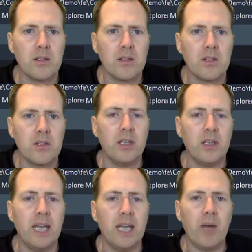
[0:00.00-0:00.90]
So
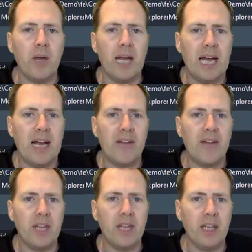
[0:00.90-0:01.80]
here we have
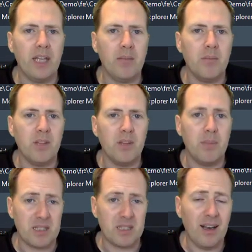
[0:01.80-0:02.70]
the
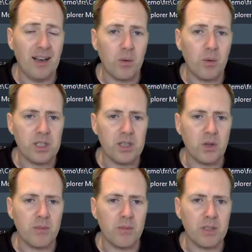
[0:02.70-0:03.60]
button click, which is
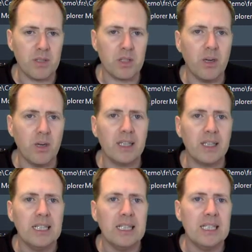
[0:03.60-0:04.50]
doing most of the work.
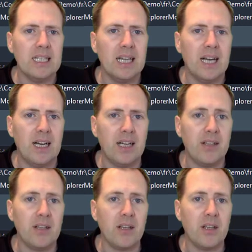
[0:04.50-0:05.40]

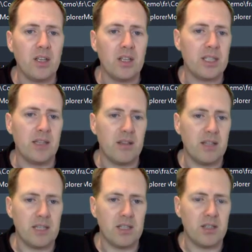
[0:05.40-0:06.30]
And you can see
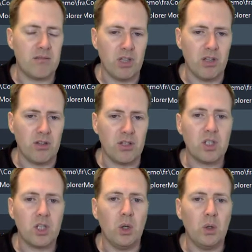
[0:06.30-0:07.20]
this is, there's
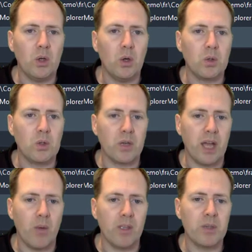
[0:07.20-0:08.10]
2 calls on
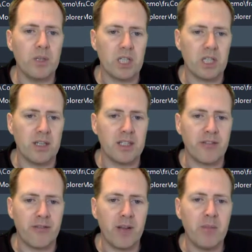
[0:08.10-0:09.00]
here. One to initialize the
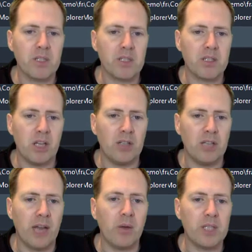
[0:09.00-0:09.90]
frame, just to load the
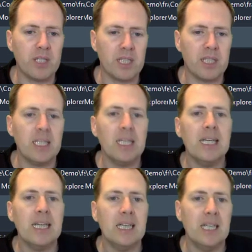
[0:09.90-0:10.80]
languages in.
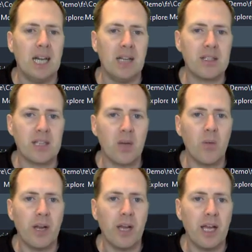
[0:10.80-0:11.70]
And the second
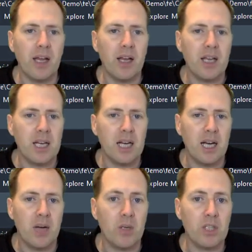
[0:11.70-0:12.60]
one here,
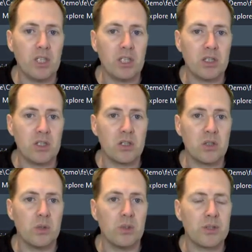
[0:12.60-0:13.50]
which just
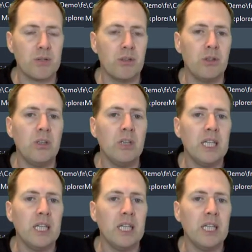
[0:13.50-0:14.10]
sorts through